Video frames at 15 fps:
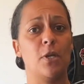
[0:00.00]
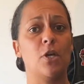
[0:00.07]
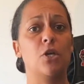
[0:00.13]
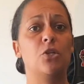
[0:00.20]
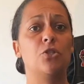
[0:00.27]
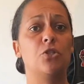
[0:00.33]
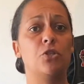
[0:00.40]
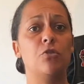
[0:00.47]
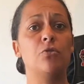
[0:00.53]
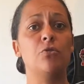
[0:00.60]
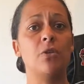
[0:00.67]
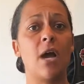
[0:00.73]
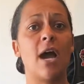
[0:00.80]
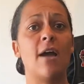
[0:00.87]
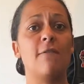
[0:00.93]
do
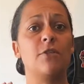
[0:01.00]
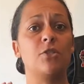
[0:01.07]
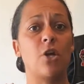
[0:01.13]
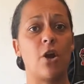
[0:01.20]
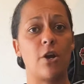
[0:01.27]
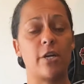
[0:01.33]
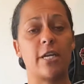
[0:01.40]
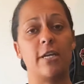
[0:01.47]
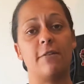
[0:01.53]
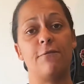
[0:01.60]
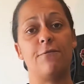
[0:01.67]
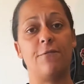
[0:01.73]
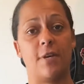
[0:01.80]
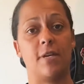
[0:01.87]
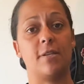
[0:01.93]
not target
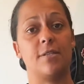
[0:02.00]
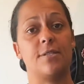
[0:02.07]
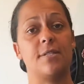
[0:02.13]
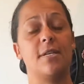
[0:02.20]
fix.